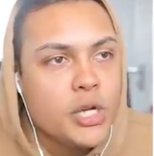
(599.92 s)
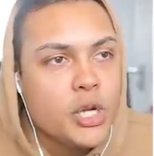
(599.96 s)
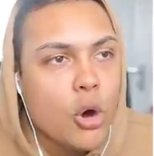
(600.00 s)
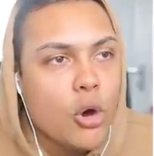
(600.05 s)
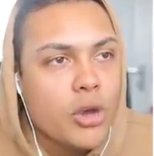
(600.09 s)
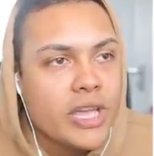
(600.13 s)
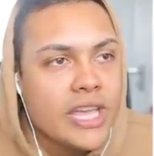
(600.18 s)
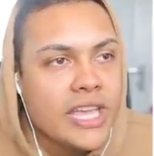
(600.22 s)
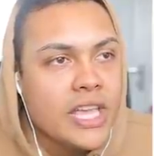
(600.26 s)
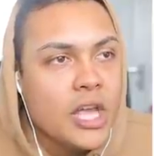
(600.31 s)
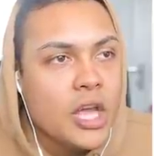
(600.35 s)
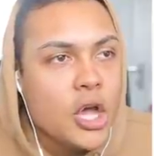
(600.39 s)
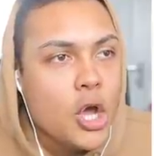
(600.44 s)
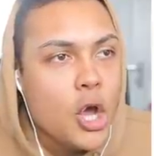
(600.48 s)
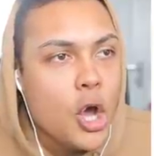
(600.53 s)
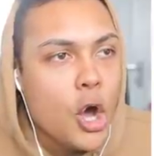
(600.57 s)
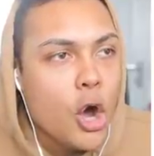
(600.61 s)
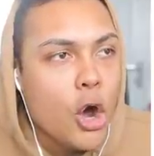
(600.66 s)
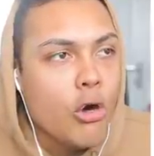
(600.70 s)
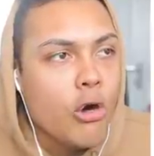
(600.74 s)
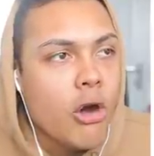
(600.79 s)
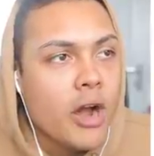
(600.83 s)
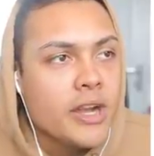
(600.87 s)
donkey.
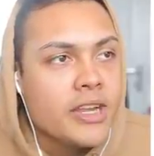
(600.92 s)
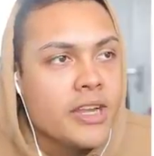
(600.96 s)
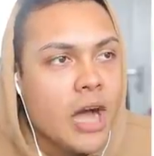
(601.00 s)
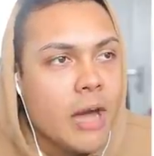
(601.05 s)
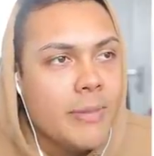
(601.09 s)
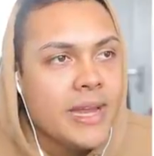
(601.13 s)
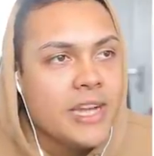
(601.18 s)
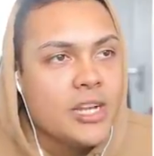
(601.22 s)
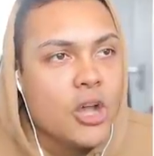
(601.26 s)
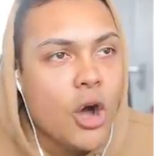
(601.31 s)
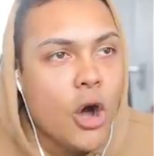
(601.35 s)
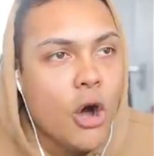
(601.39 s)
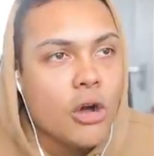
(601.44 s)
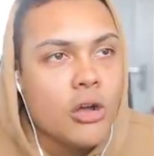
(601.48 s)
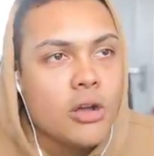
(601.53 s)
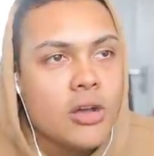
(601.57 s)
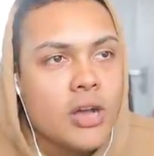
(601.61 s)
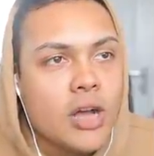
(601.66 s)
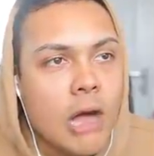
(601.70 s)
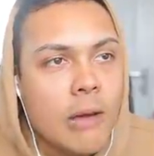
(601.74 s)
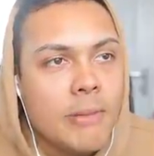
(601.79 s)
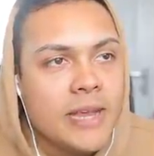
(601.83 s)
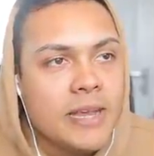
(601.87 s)
All right, I mean Kong,
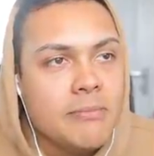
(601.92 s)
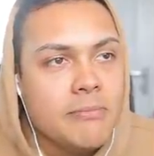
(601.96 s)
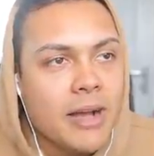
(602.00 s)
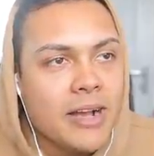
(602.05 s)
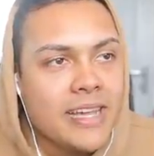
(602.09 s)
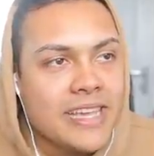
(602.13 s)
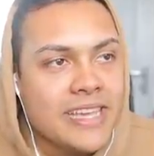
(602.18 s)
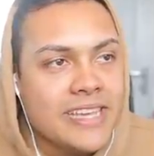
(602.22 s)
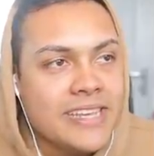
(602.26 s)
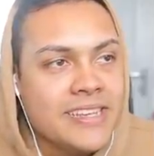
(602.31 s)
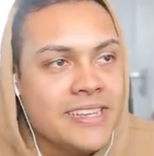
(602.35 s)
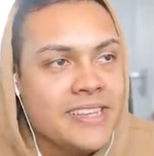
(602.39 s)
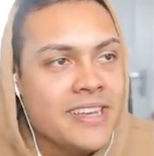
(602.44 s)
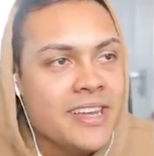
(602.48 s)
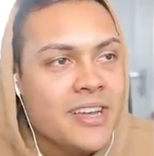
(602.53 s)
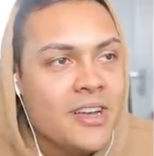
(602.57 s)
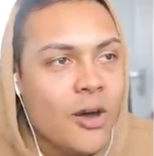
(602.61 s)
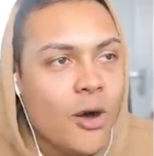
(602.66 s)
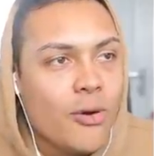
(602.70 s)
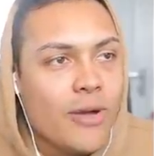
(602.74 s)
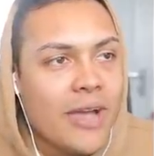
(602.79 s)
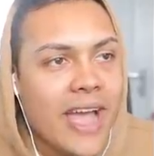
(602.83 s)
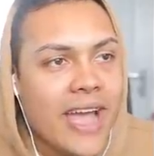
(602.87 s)
I mean monkey.
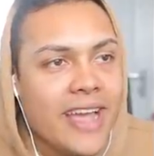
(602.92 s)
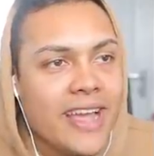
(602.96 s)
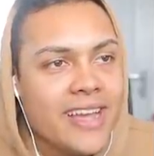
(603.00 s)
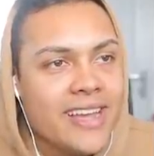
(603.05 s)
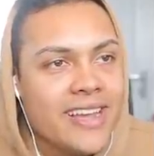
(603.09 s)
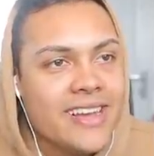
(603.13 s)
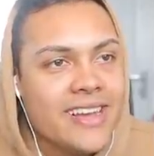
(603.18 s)
Okay,